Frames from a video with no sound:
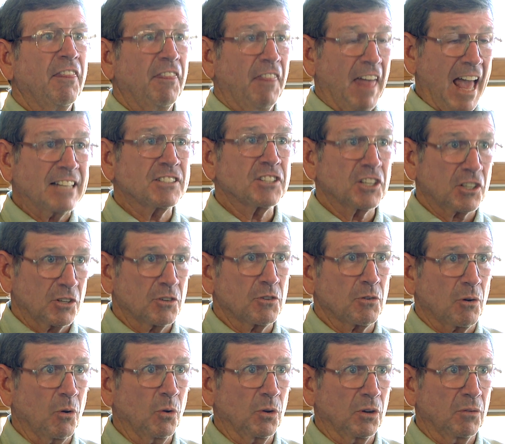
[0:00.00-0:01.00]
That's a
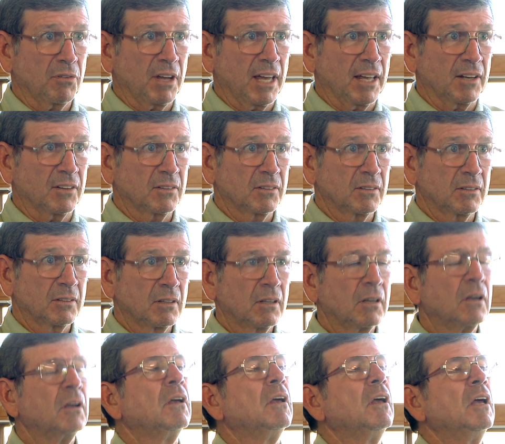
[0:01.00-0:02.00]
controlled event.
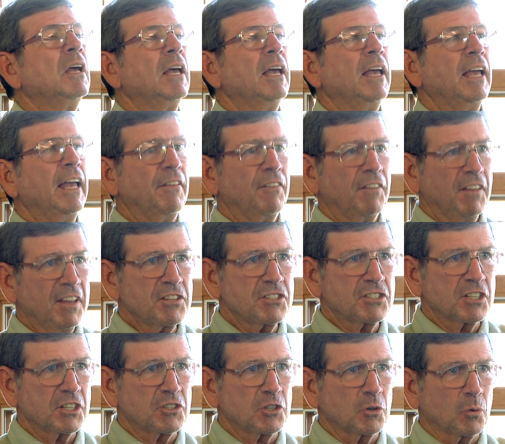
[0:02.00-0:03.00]
In this
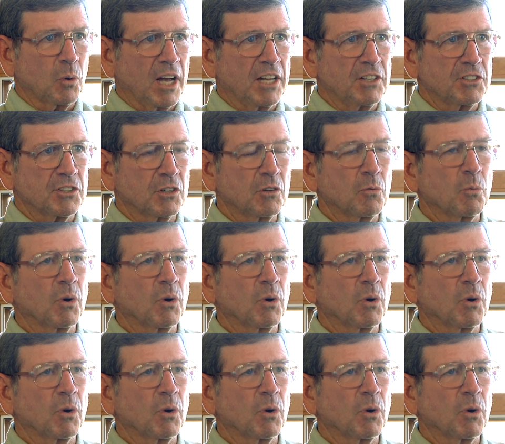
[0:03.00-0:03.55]
situation,